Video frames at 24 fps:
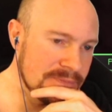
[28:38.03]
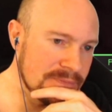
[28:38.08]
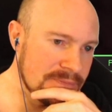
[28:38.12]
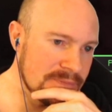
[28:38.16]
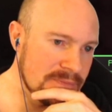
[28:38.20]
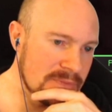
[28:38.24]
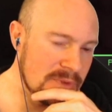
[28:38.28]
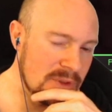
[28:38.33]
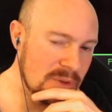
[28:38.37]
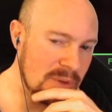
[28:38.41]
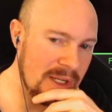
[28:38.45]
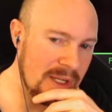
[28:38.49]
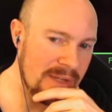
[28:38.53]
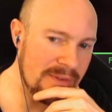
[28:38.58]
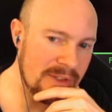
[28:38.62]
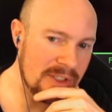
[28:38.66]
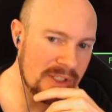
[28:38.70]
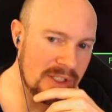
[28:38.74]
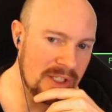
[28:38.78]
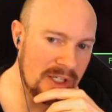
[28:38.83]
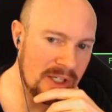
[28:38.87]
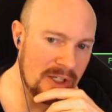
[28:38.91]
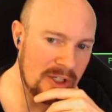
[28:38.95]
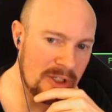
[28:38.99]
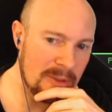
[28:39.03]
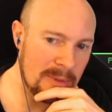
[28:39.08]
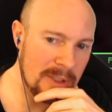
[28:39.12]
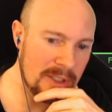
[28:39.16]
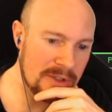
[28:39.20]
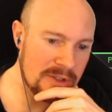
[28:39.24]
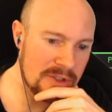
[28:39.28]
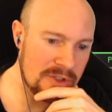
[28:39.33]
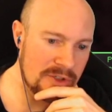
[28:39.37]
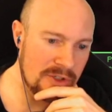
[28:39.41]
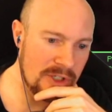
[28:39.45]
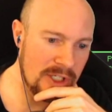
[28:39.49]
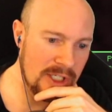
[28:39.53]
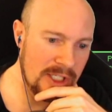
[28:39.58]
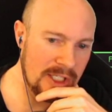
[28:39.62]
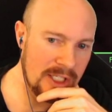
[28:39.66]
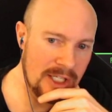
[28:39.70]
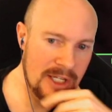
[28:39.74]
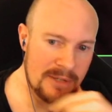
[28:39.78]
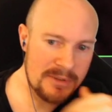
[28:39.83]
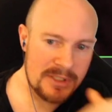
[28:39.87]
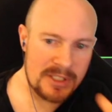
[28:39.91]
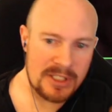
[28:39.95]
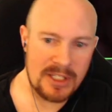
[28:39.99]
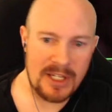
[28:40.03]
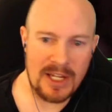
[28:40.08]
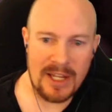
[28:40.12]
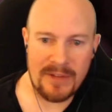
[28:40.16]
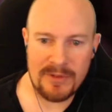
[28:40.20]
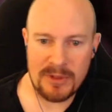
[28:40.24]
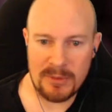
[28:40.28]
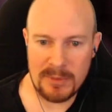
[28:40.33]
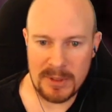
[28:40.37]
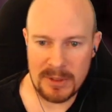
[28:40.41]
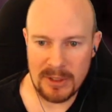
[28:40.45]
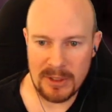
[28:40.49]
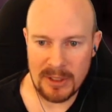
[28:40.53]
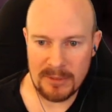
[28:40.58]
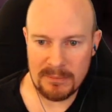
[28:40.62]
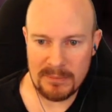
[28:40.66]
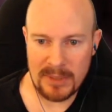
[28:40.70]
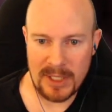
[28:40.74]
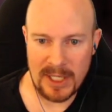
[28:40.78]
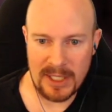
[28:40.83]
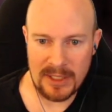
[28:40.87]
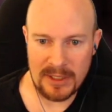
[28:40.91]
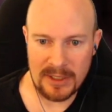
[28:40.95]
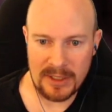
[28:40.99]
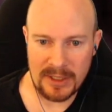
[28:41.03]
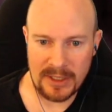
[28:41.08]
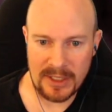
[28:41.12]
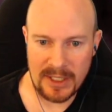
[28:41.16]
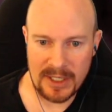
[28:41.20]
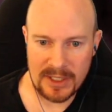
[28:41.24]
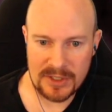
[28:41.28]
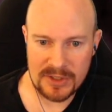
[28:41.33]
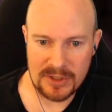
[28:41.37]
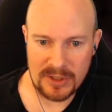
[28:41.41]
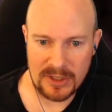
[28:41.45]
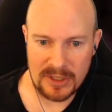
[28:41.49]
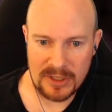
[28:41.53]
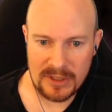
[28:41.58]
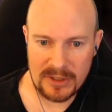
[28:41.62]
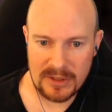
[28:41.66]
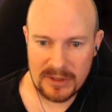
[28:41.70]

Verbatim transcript: do I even care about the training? I'm just gonna have you be on piloting actually,